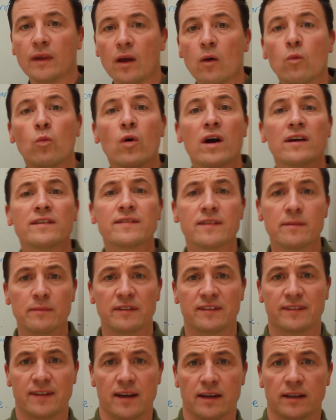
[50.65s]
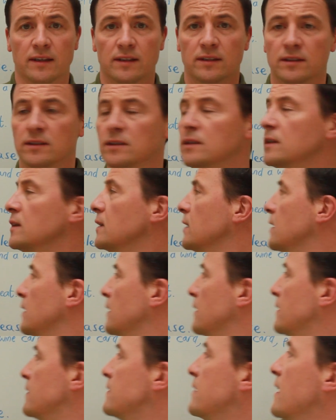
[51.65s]
Where's the mistake?
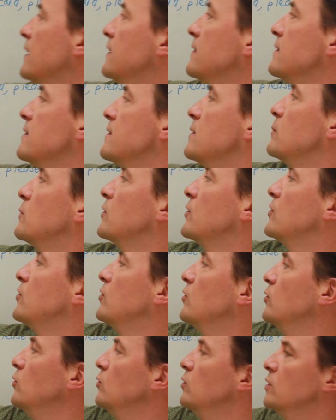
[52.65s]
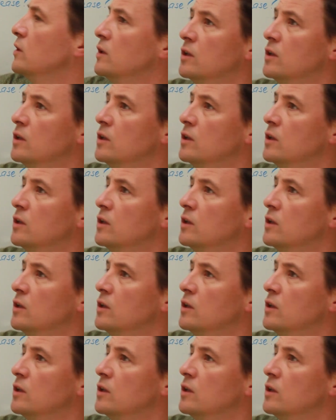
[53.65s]
Sentence number 2.